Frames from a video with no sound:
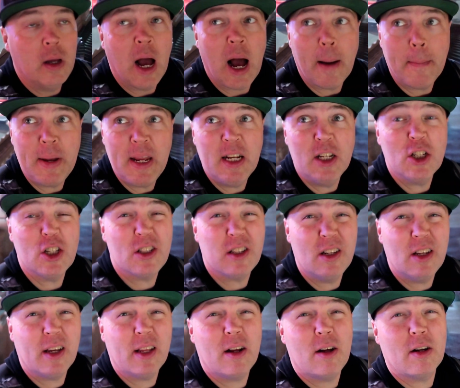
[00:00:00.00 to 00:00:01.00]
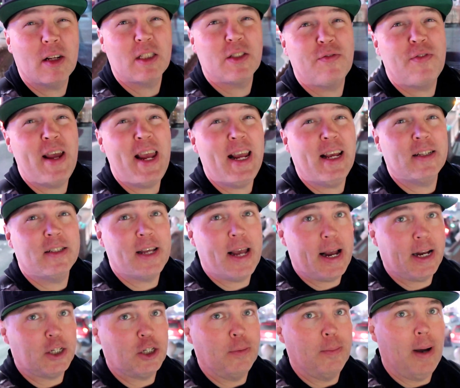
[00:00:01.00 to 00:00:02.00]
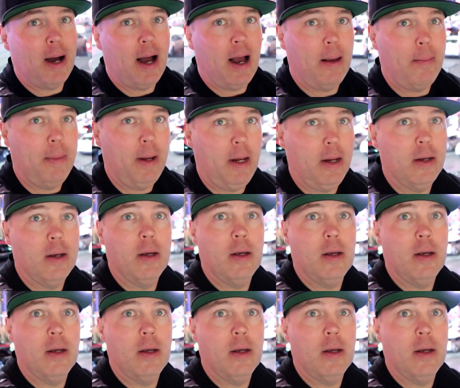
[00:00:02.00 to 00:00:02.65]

I mean, just look at all this Vegas action behind me.